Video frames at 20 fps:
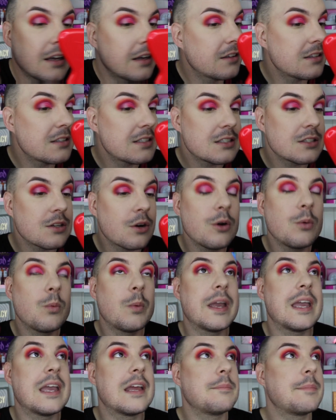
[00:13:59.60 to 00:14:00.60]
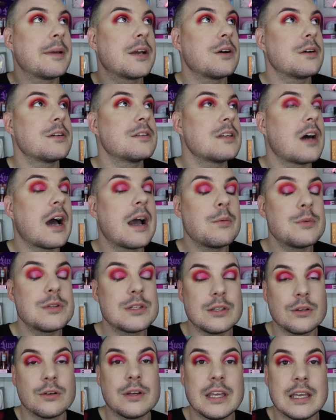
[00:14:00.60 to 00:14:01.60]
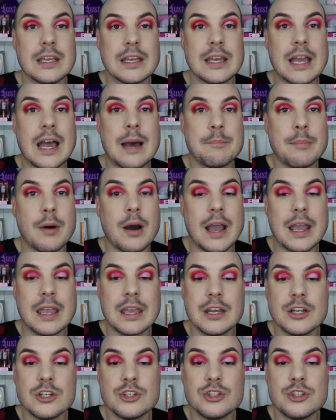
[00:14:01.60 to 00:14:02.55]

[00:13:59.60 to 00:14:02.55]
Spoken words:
it's so weird because I was looking at buying it